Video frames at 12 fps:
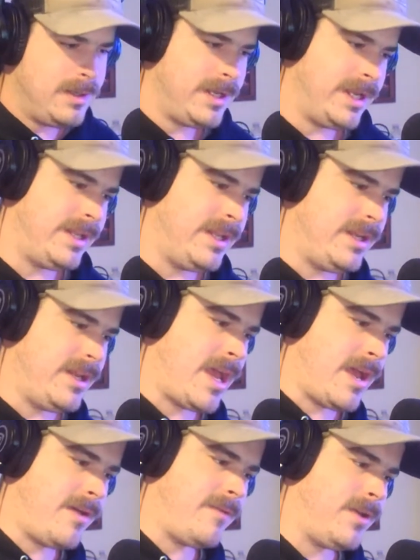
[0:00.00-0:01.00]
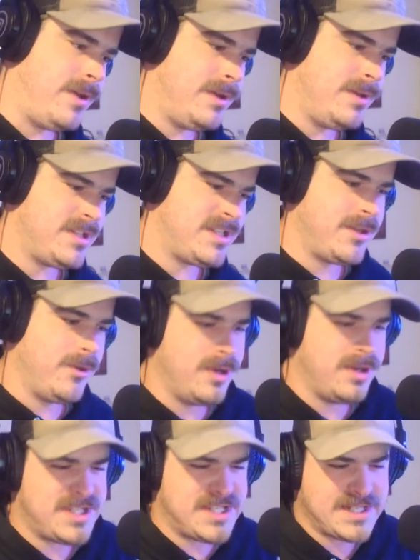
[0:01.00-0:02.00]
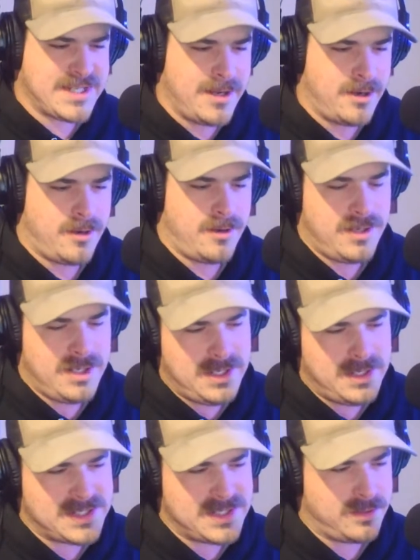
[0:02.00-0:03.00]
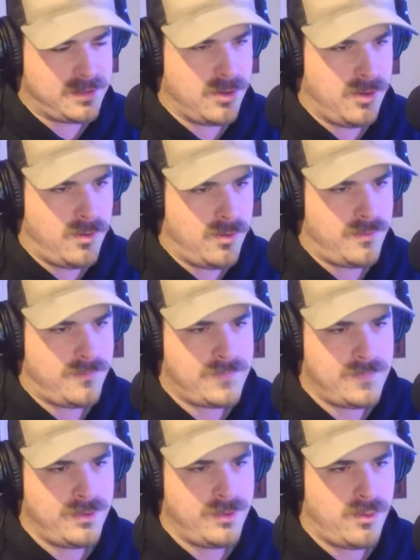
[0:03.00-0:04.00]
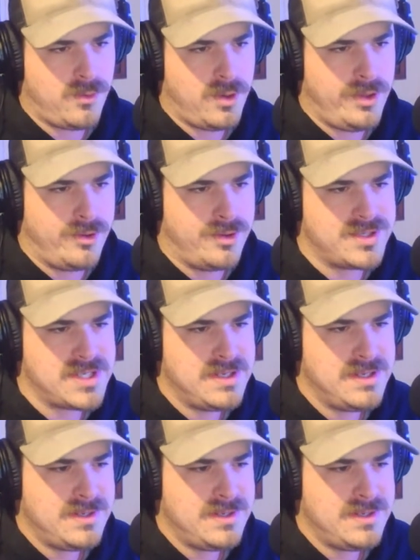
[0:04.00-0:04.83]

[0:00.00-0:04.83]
And then you have Stuart Skinner. He is in goal for the Oilers.